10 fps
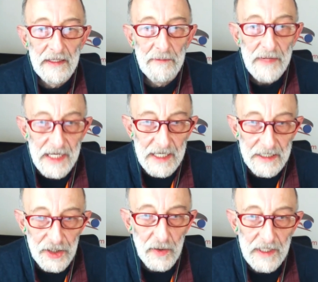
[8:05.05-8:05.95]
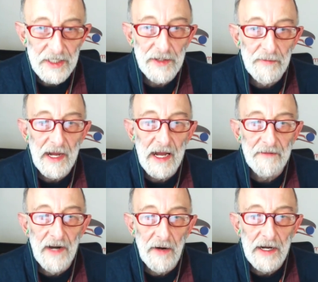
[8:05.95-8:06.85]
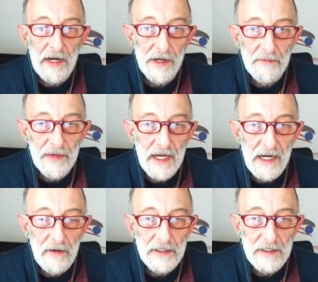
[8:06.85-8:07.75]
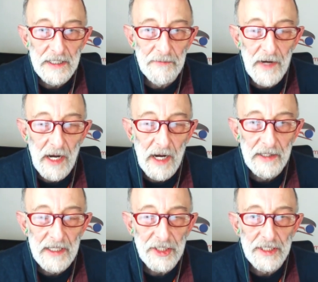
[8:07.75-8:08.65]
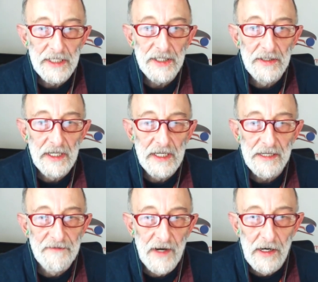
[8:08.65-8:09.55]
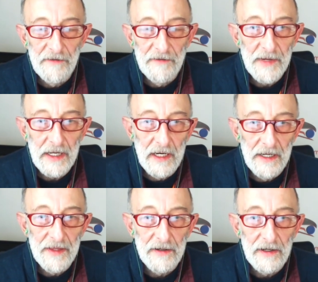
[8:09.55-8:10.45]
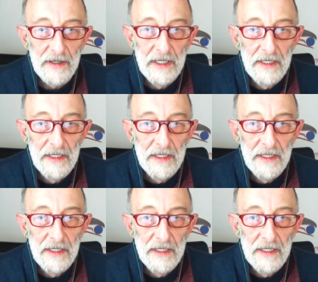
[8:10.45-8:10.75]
media tricks are backfiring on them now, as the population has evolved beyond the